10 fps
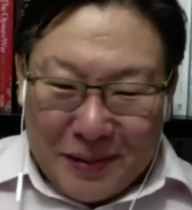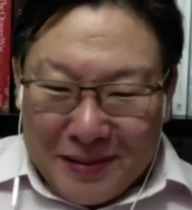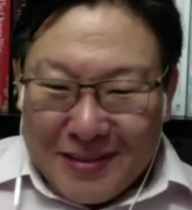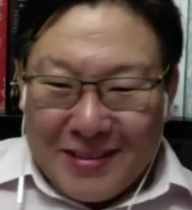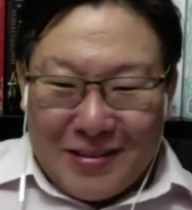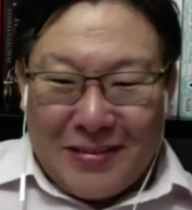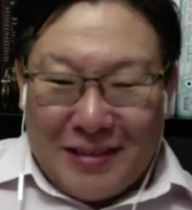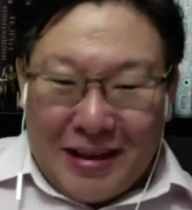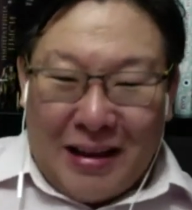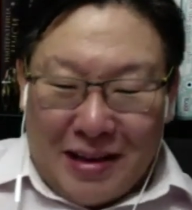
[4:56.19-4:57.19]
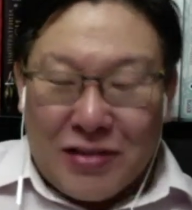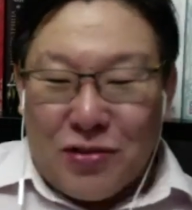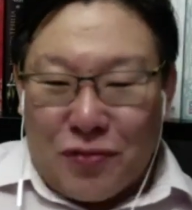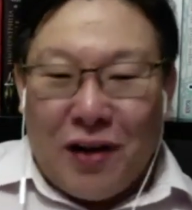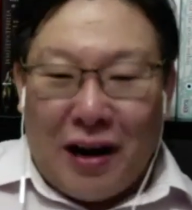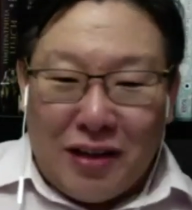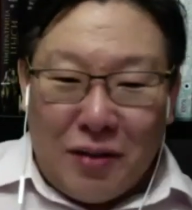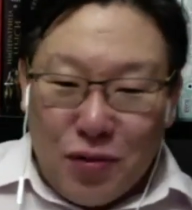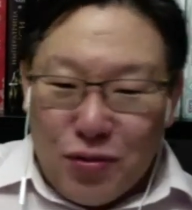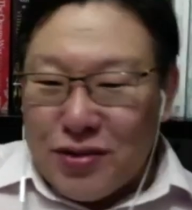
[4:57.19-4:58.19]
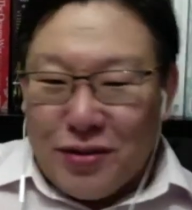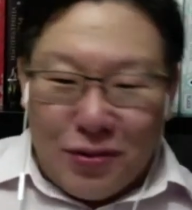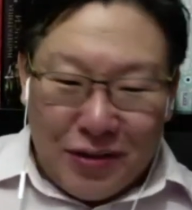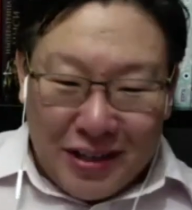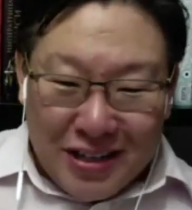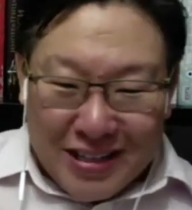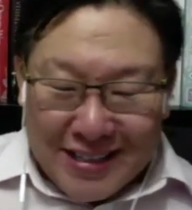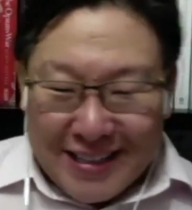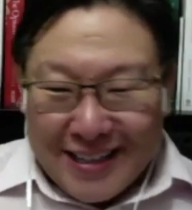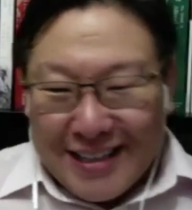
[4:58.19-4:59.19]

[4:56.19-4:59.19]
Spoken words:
So that you find amusing or interesting?